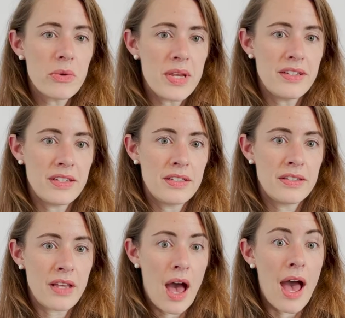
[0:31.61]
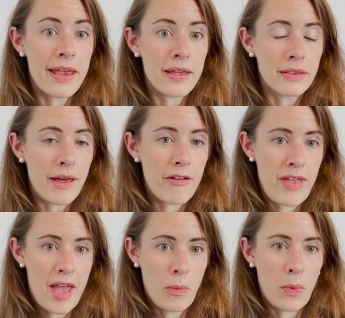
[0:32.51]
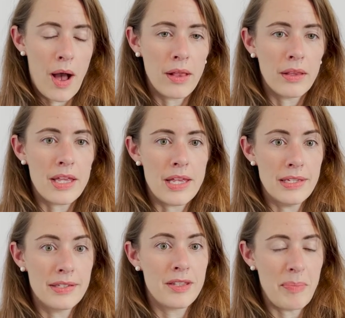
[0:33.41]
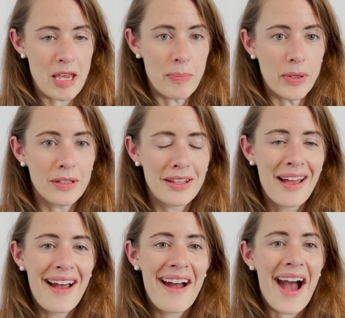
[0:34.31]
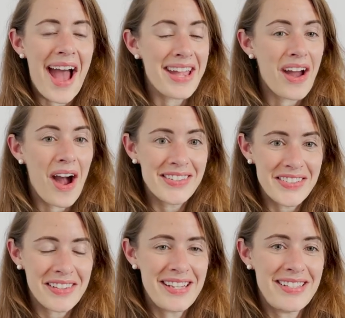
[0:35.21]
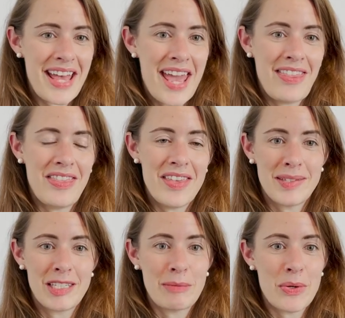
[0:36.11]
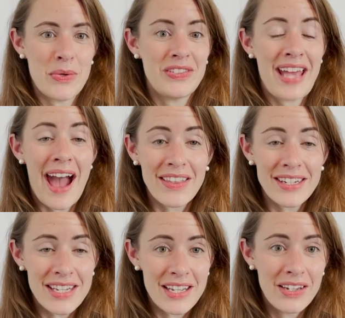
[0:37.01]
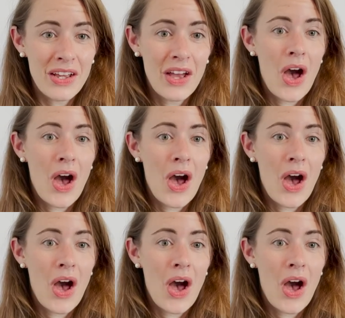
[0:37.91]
the reasons I love Amwell is the people. I constantly say that this is the most talented,